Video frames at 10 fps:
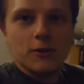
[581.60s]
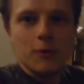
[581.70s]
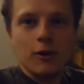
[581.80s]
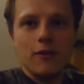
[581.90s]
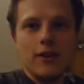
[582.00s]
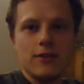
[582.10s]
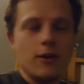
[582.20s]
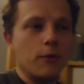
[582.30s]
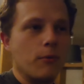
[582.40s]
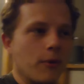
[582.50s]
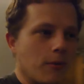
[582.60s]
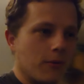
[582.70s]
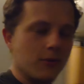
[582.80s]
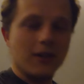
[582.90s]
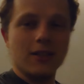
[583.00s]
lights work over that side of the room at the
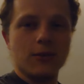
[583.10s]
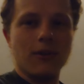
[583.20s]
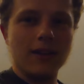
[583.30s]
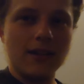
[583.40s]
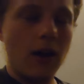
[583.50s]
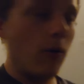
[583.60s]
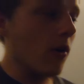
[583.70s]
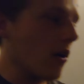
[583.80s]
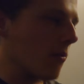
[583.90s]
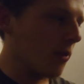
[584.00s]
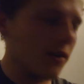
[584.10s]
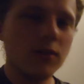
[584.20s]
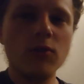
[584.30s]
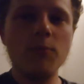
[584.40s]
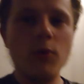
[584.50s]
moment, so I need to sort that out. But
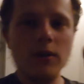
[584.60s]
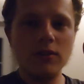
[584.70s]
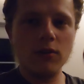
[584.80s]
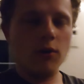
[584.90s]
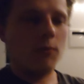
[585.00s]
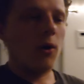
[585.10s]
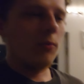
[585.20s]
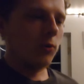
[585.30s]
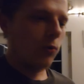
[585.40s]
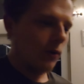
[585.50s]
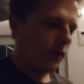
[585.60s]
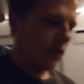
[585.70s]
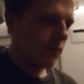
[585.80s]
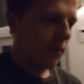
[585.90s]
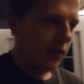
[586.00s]
that's not the point of why I'm
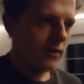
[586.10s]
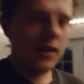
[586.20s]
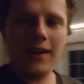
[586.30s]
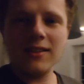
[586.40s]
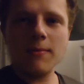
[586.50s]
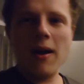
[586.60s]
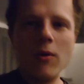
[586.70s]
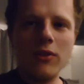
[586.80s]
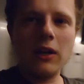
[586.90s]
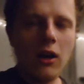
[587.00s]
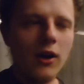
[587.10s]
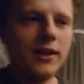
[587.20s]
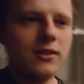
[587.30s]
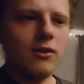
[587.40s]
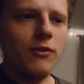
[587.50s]
recording this bit. It's about the
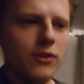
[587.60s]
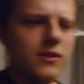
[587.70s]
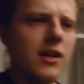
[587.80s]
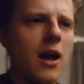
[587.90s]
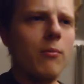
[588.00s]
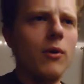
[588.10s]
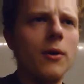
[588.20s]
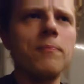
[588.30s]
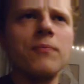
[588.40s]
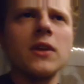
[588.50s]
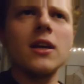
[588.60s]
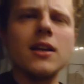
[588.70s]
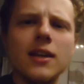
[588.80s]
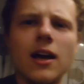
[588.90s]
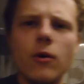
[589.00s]
light of this camera.
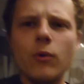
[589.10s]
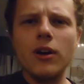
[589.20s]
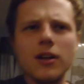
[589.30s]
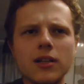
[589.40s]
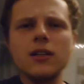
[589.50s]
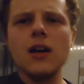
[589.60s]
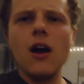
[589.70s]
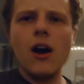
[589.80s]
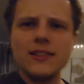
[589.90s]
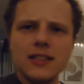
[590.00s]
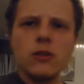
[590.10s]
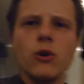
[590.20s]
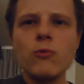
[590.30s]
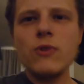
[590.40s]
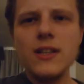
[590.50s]
Now, I did a
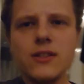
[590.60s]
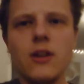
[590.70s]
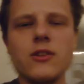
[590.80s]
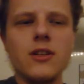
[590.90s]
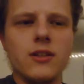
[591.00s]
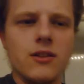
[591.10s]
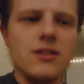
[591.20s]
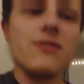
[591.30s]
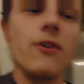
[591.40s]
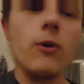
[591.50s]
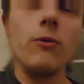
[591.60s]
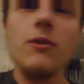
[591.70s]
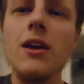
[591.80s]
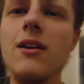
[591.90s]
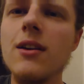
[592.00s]
lot of research into this
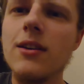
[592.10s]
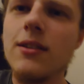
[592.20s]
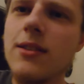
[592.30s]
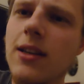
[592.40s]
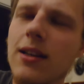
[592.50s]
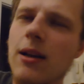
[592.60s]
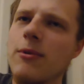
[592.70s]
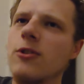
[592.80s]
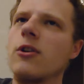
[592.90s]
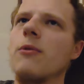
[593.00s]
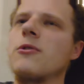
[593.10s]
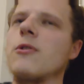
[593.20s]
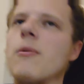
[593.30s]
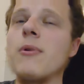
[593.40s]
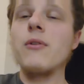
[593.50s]
phone. You see, let me just go
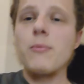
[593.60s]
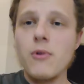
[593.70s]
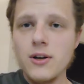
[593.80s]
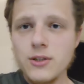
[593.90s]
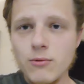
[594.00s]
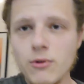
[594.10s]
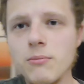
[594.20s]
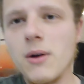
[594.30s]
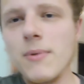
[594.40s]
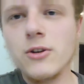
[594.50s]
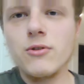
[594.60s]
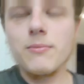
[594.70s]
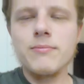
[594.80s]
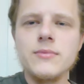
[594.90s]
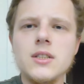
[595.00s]
into a bit of a brighter room, my
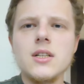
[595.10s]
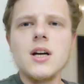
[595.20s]
bedroom.